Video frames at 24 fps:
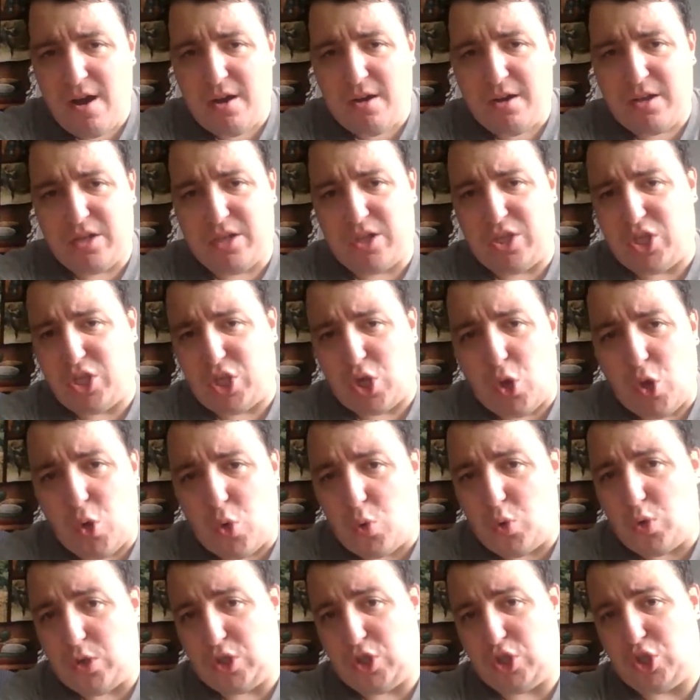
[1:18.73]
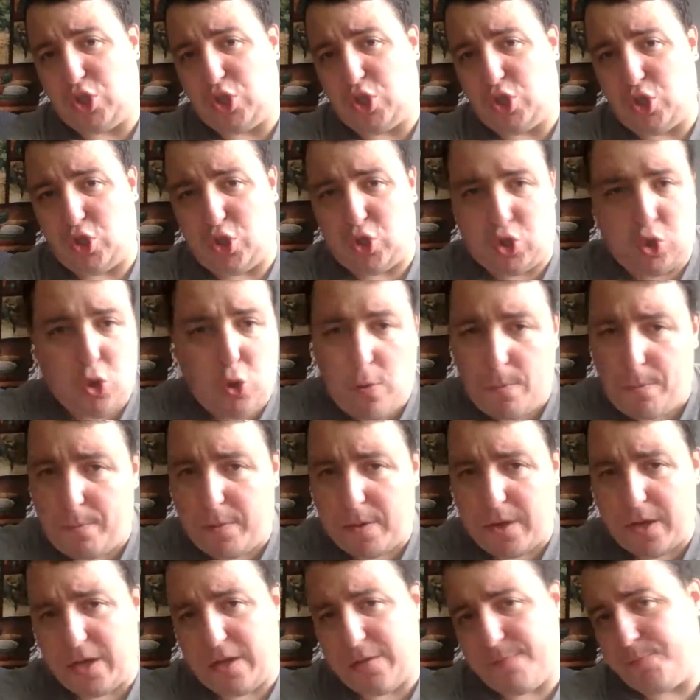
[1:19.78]
So
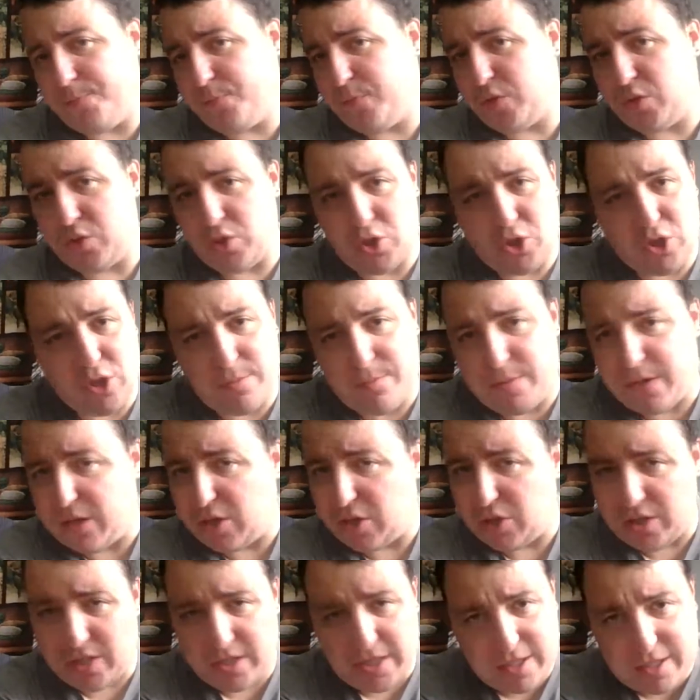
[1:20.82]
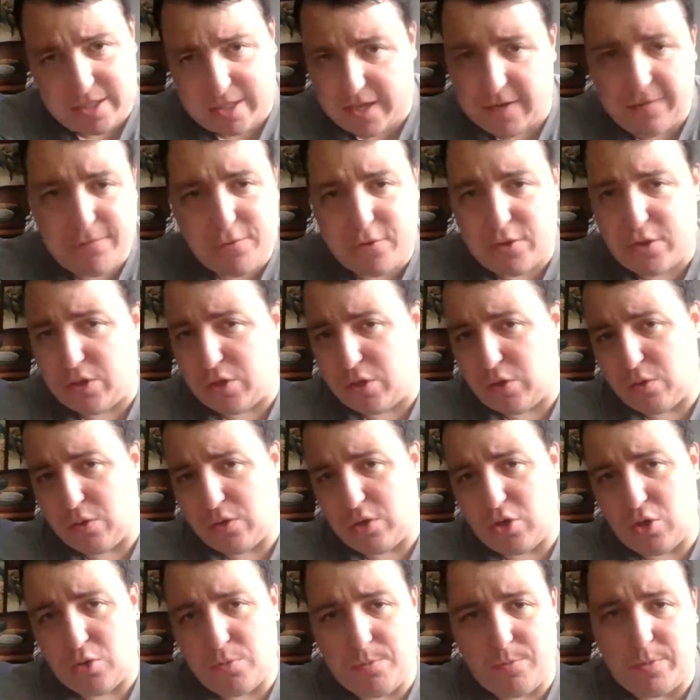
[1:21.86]
stupid. Should have been a different
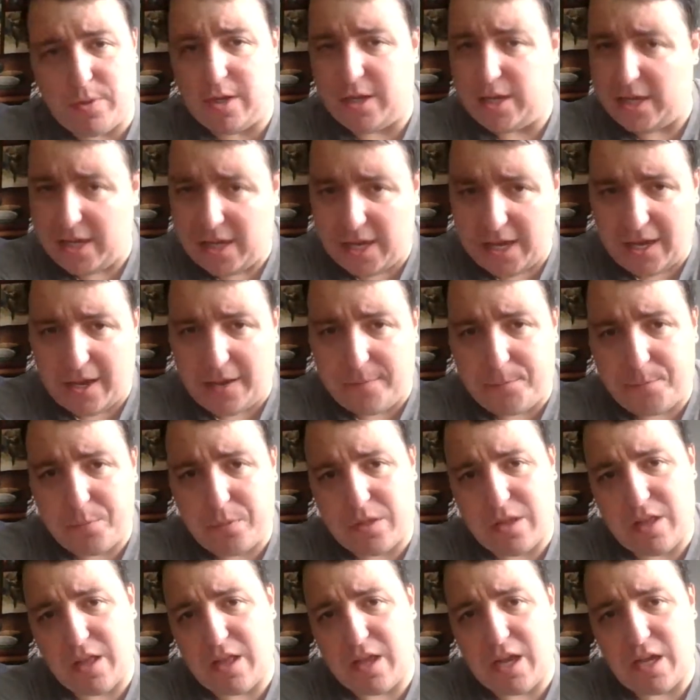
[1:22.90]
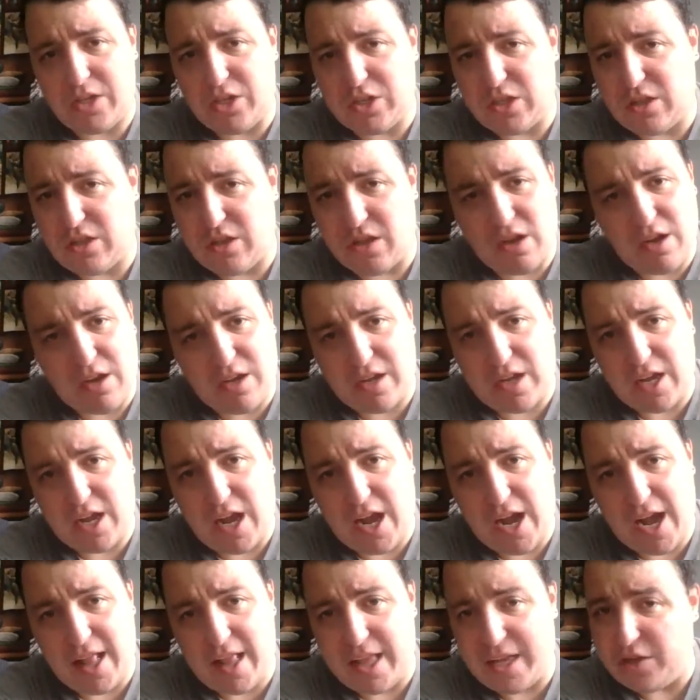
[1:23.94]
logo, but yeah. I just thought
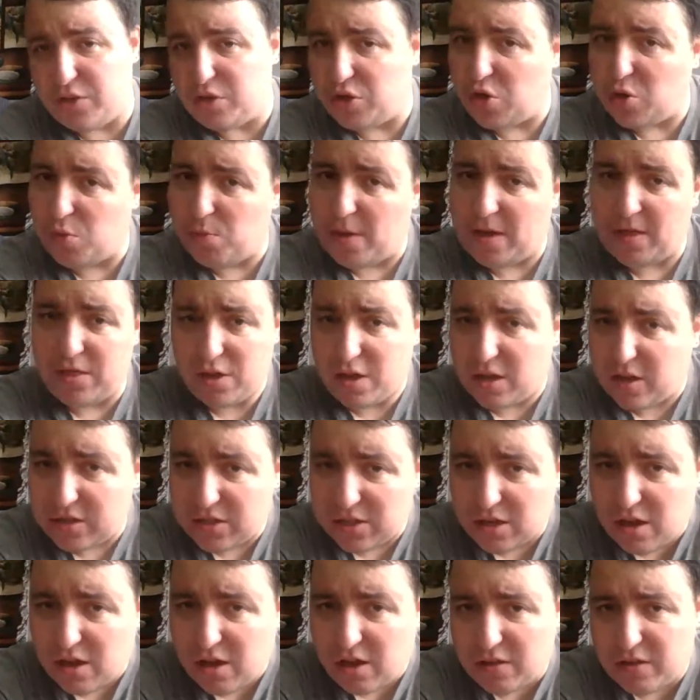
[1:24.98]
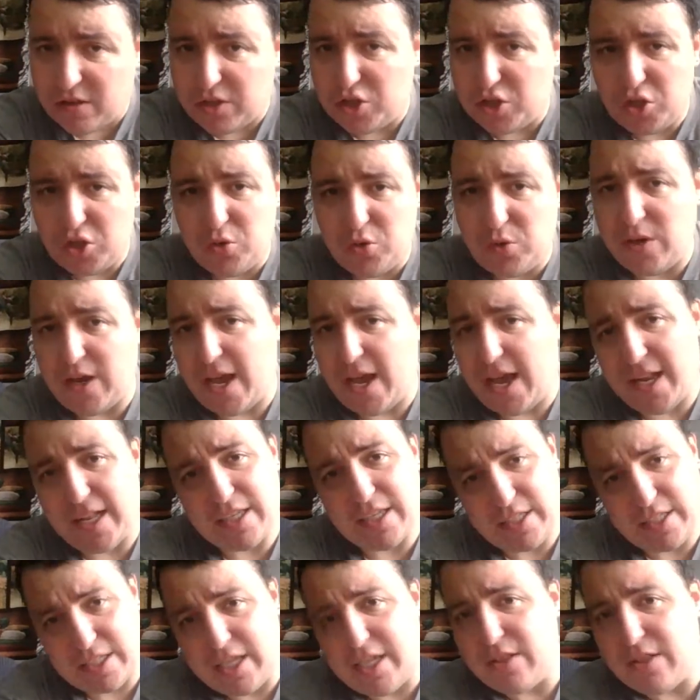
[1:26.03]
I'd let you know my thoughts on the new
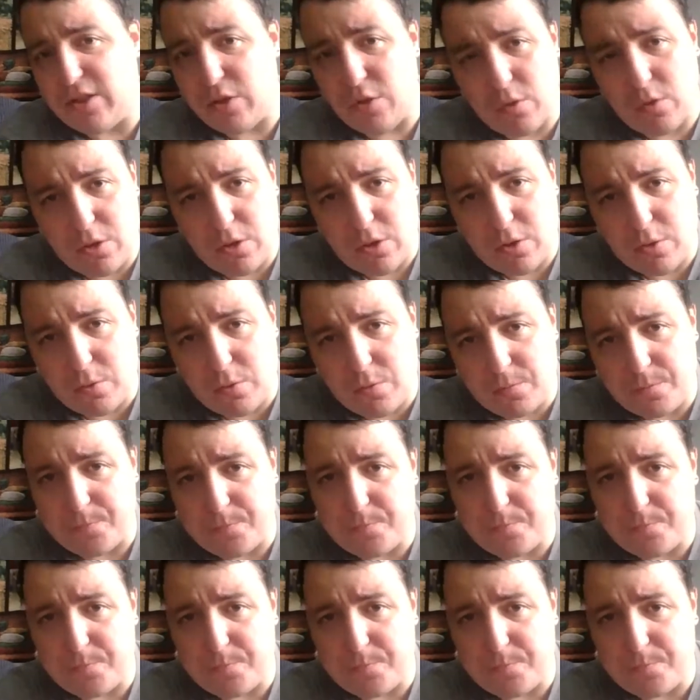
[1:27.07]
NXT logo.